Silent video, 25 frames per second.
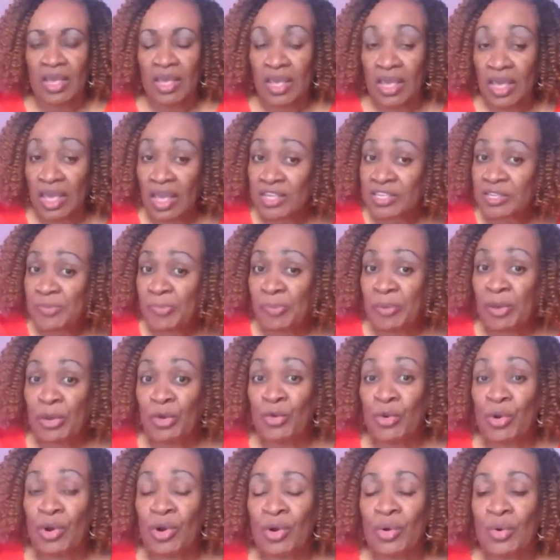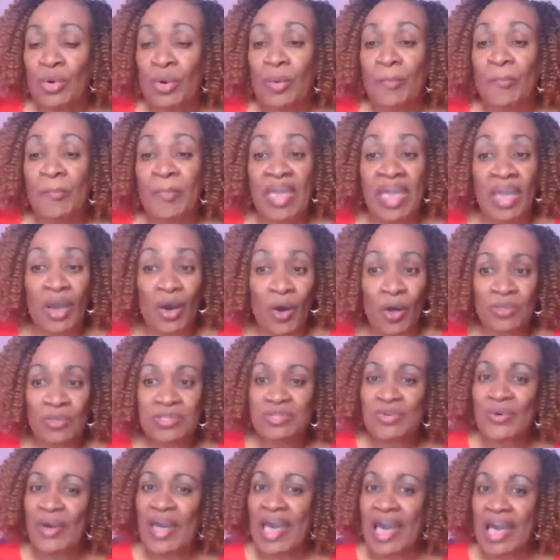Each bureau may
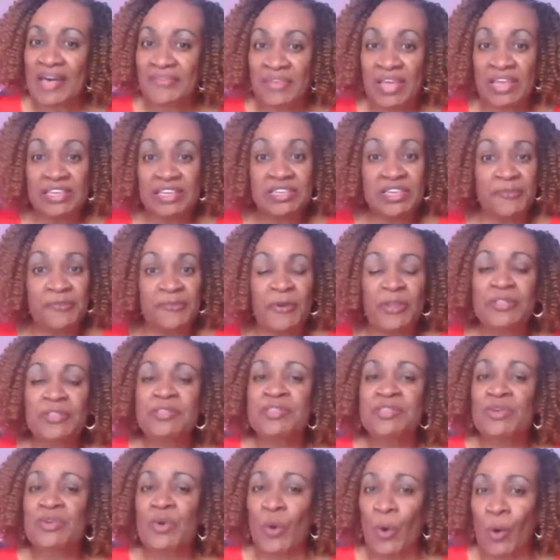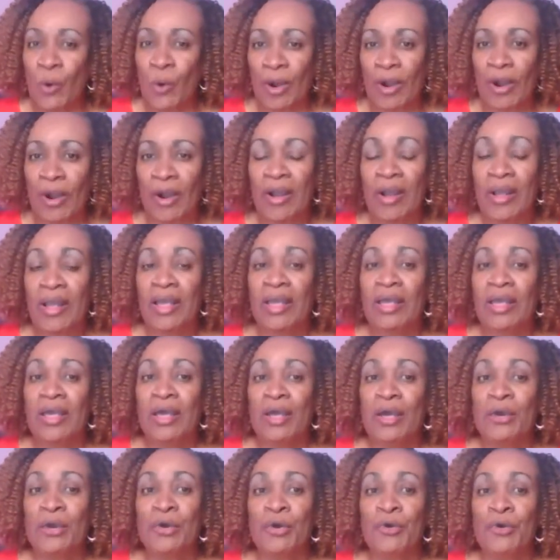also have a different score
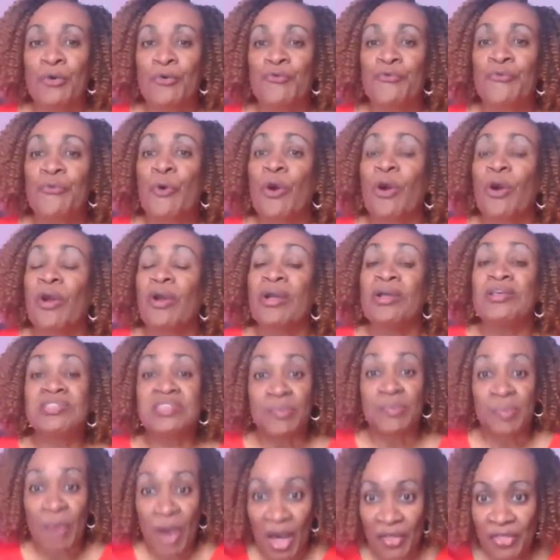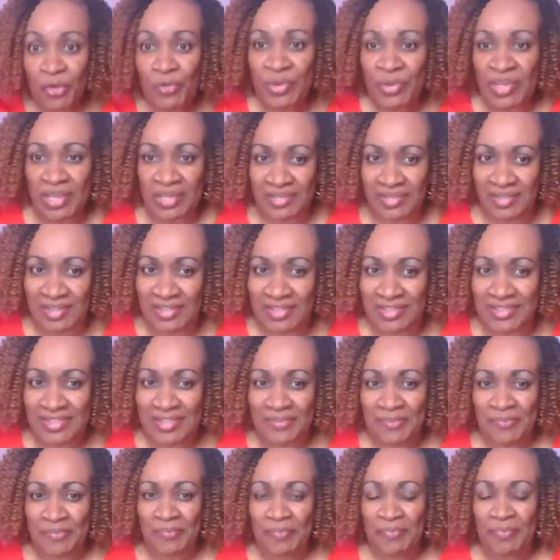for some other
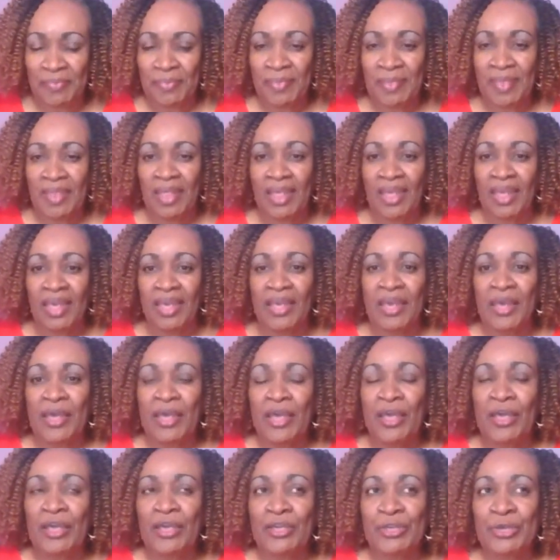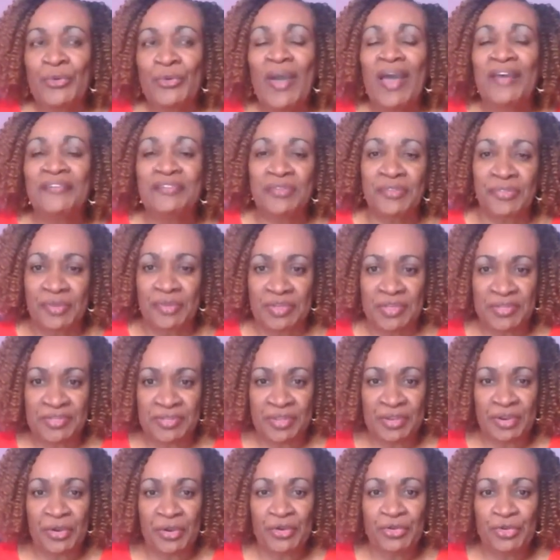reasons. You have to
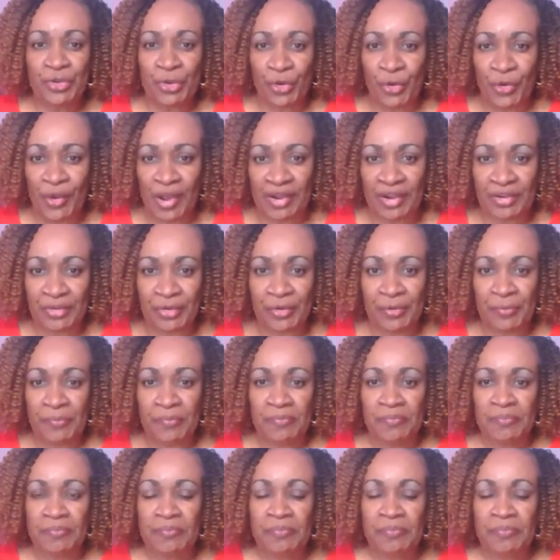consider your creditor.